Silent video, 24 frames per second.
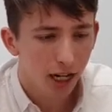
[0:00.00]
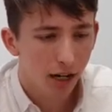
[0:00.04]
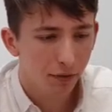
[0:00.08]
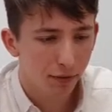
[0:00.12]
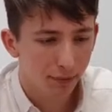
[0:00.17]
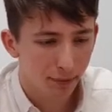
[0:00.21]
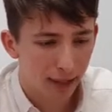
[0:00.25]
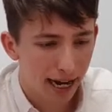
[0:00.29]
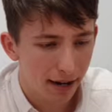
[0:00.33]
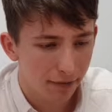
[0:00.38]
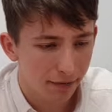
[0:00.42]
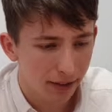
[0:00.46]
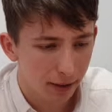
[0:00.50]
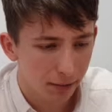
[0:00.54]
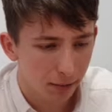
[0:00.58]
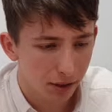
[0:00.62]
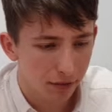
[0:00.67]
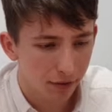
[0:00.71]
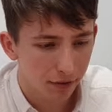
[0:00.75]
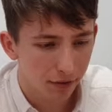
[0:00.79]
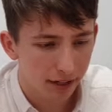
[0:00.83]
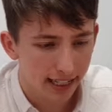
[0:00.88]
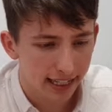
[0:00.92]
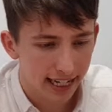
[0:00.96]
from the
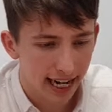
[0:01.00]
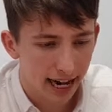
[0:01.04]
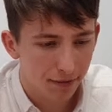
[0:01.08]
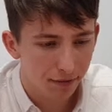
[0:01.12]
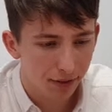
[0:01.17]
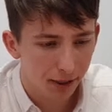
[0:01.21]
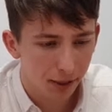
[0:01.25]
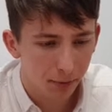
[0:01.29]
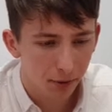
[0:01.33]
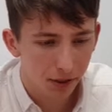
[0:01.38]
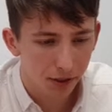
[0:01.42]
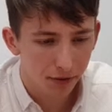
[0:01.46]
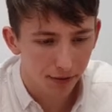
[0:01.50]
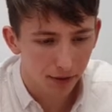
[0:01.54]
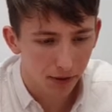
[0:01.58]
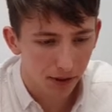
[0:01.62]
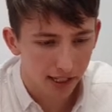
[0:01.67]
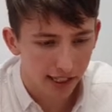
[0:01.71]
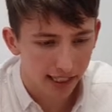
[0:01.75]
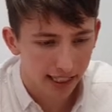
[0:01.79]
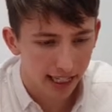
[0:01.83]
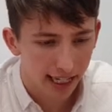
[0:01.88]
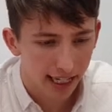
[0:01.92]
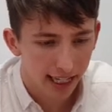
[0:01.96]
F=3 to F=4
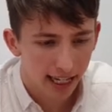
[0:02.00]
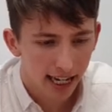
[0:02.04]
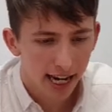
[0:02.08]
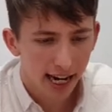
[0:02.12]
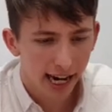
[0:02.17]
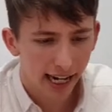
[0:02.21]
state,